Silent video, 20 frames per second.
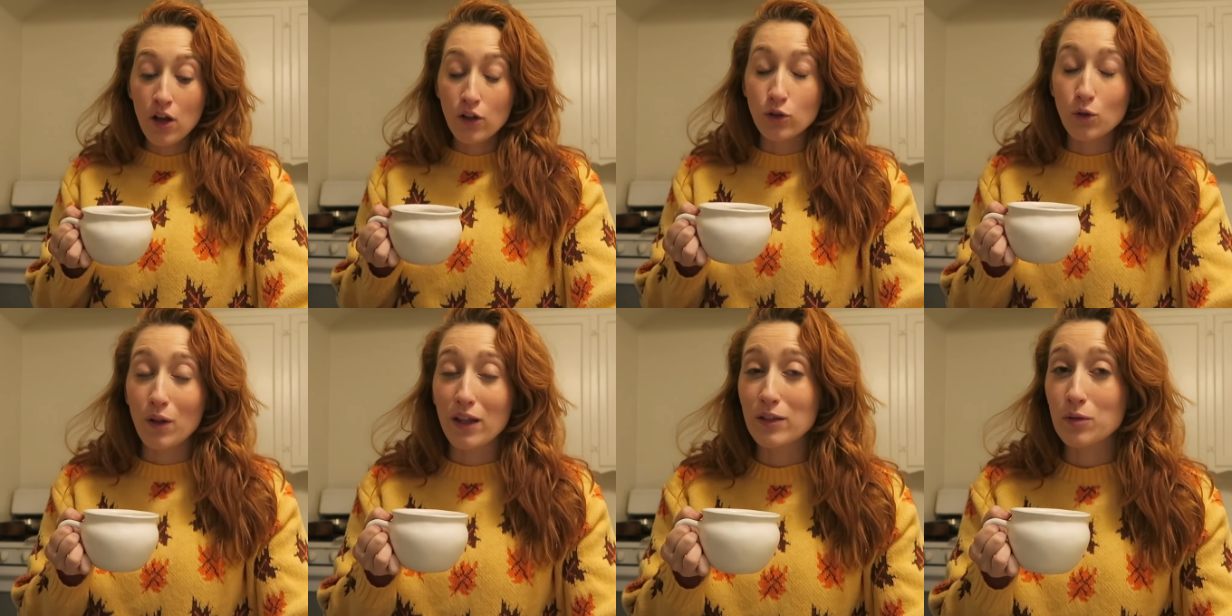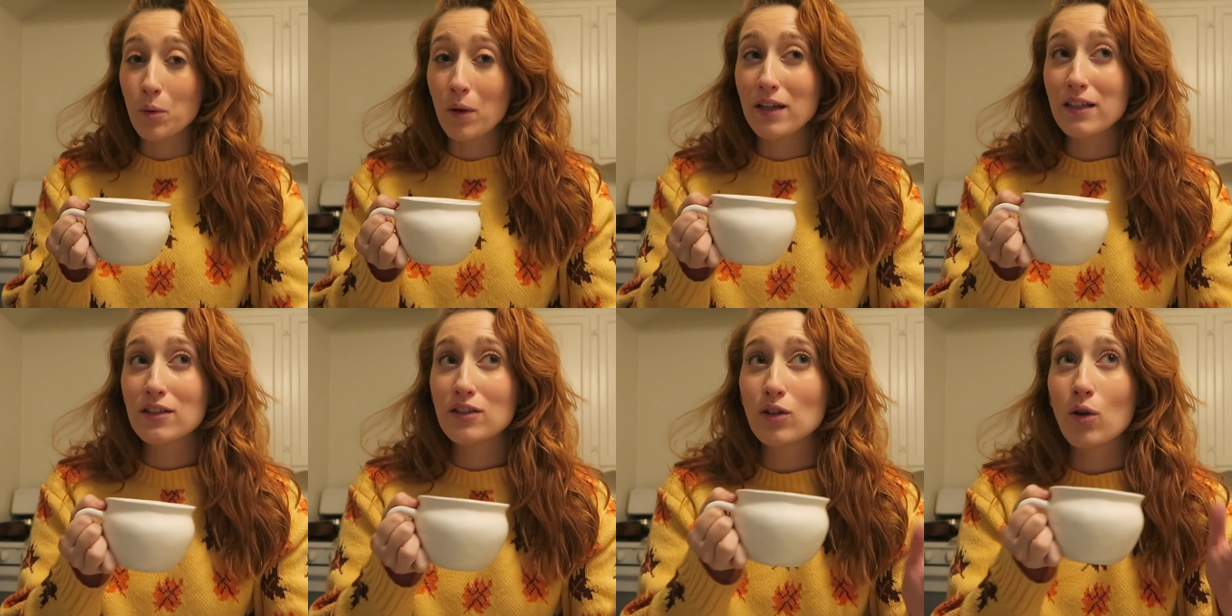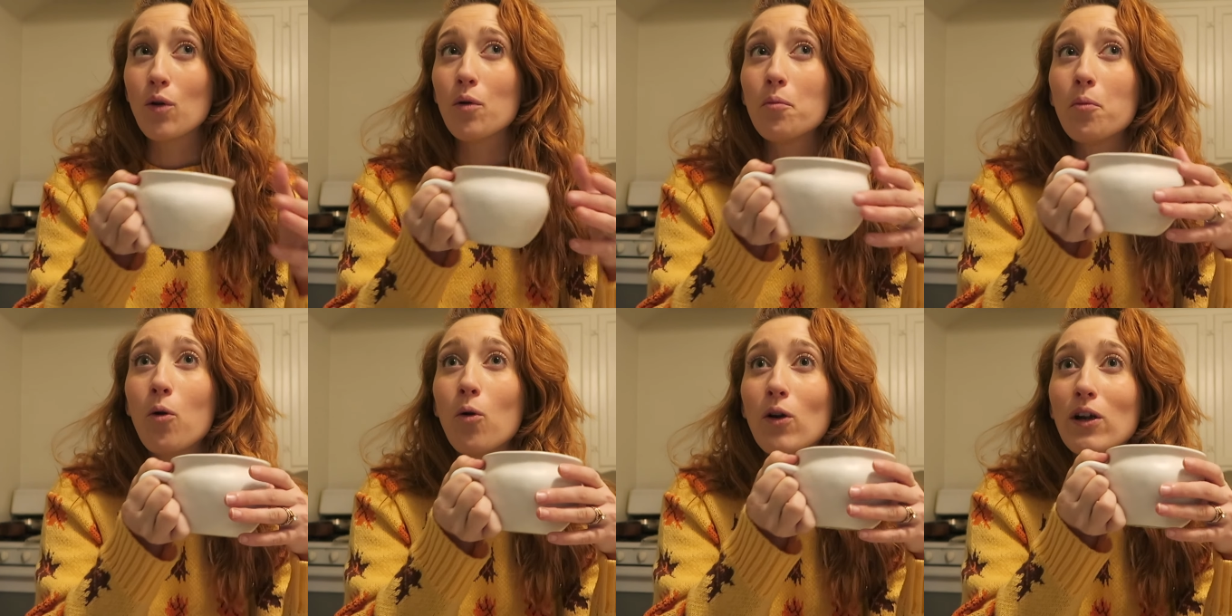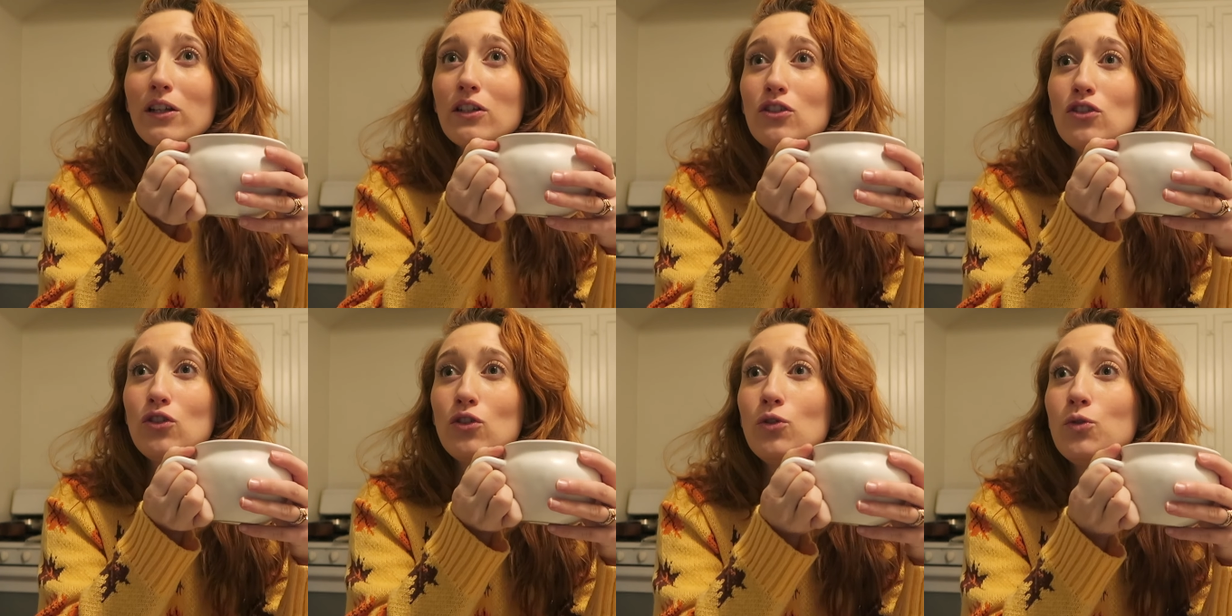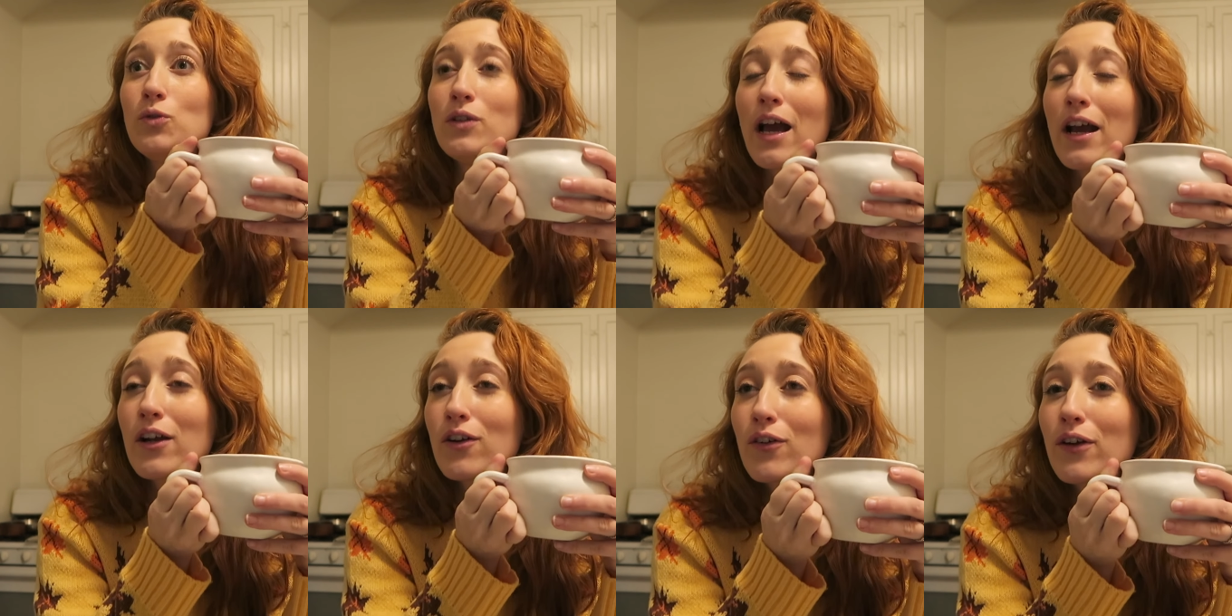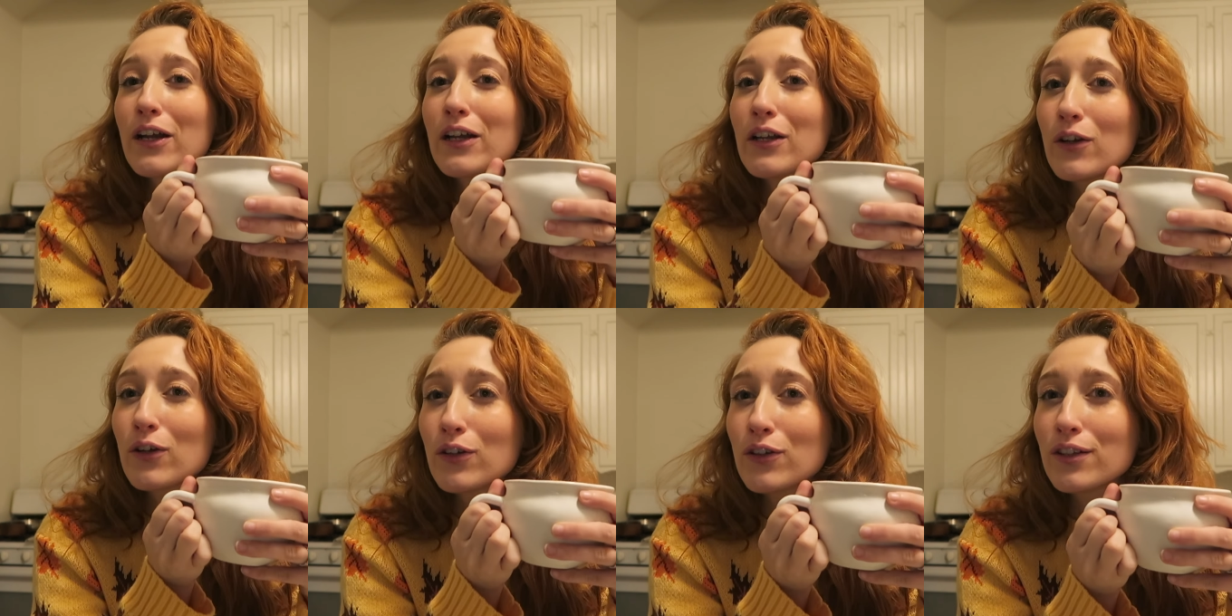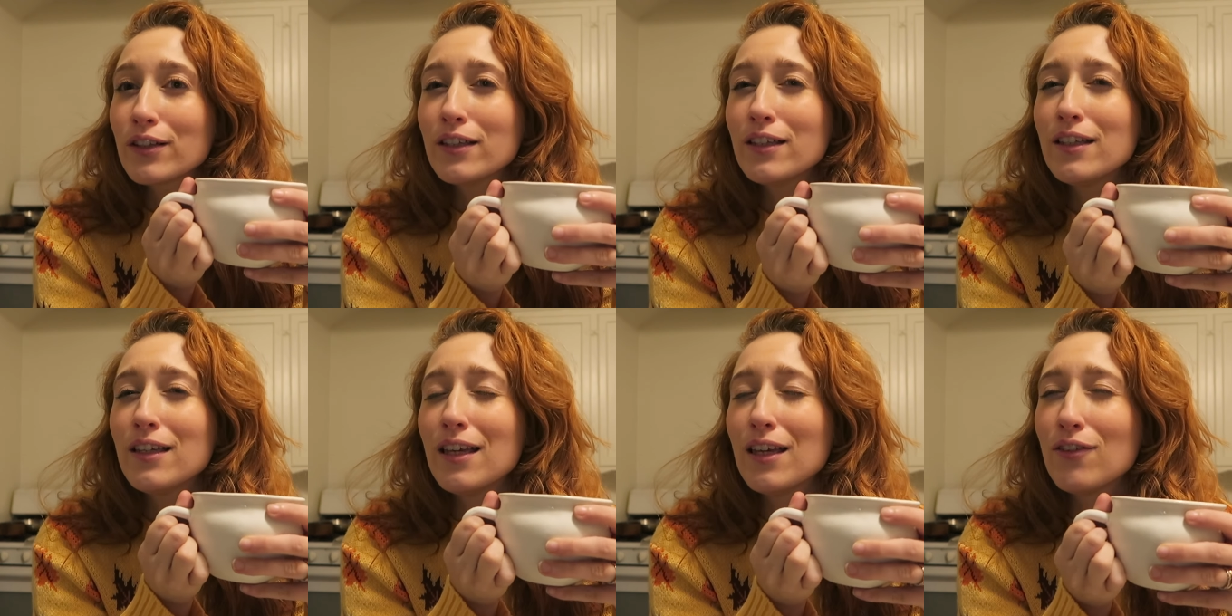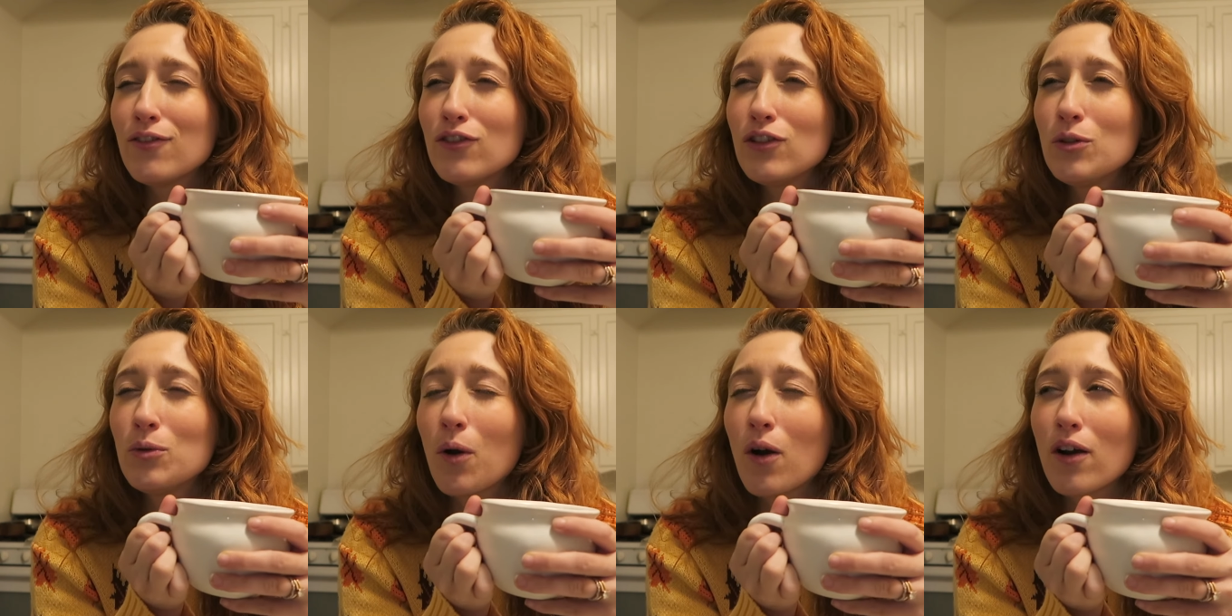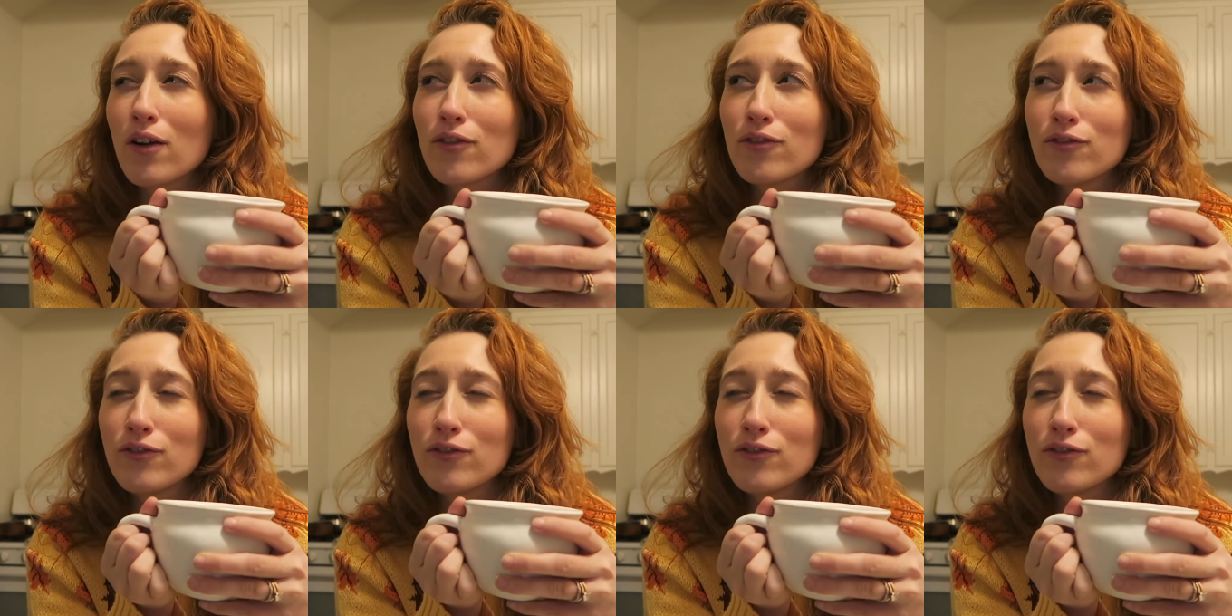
So that's why it's so important to decorate early if you are